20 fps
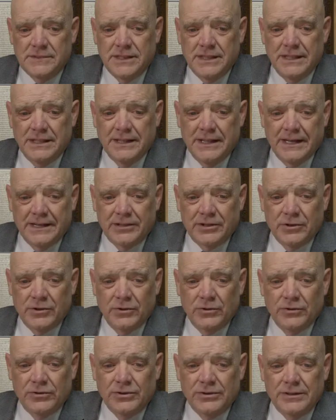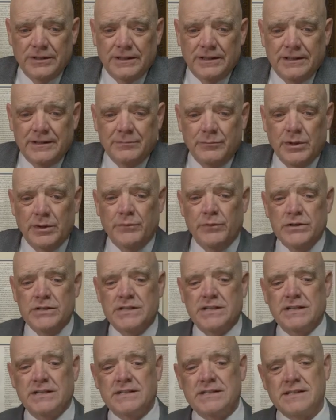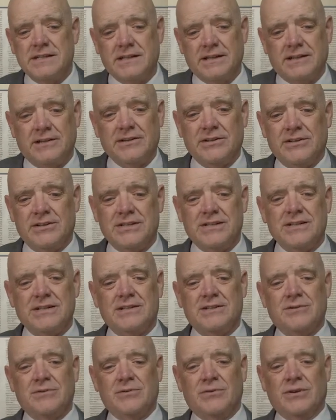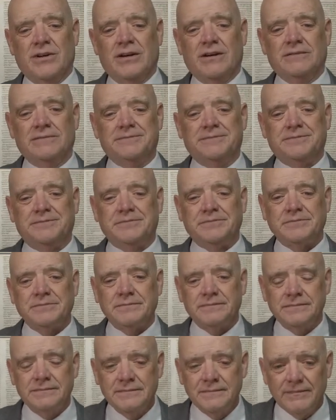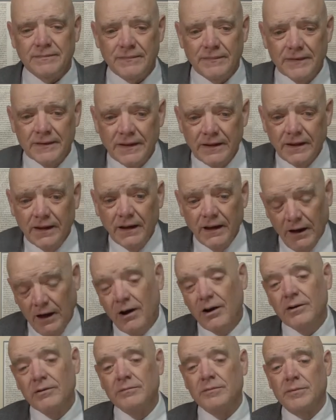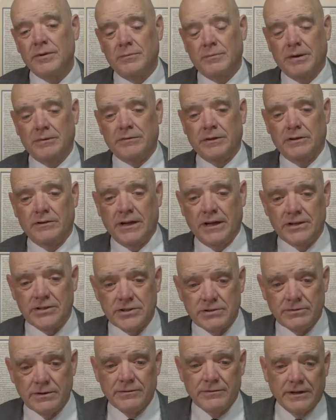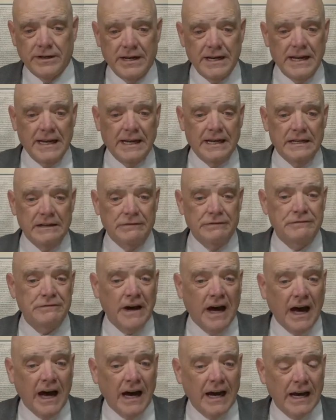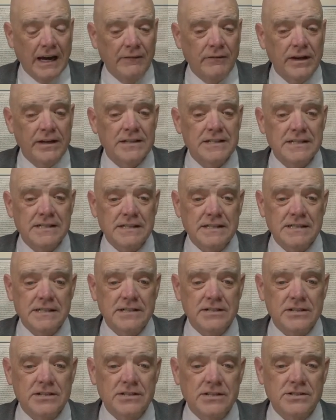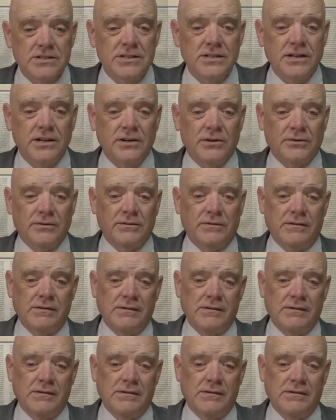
in that cold. Memphis, Tennessee, good to see you there. Oh, the Buffalo National River, negative five and six inches of snow.